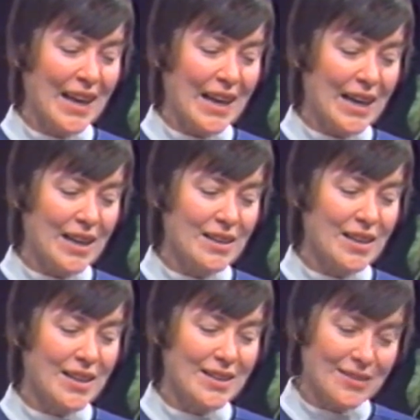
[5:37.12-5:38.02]
Uh,
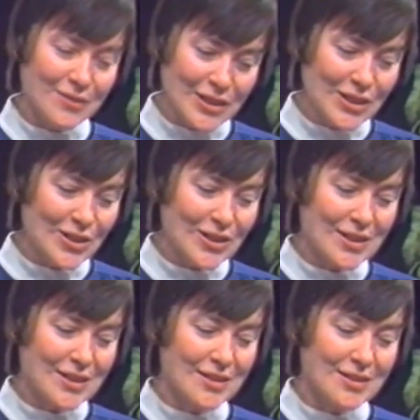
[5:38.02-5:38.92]
I finished
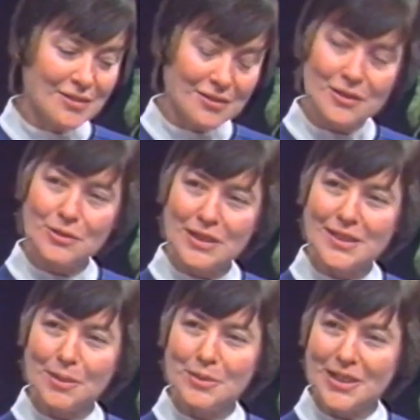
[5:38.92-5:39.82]
a degree
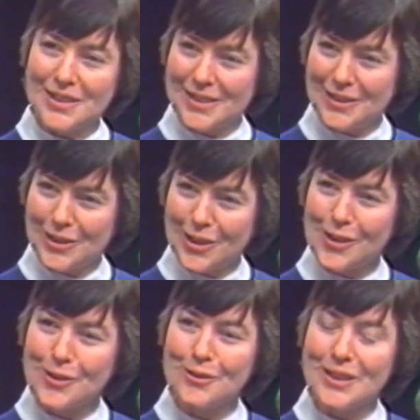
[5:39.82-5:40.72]
subject in
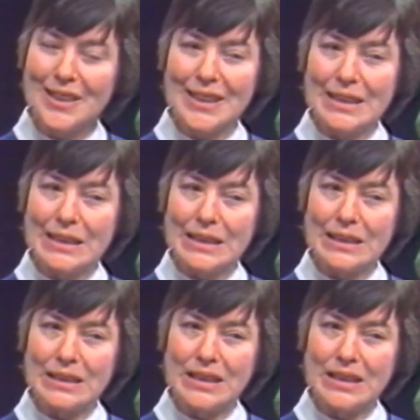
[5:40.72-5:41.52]
geography and uh,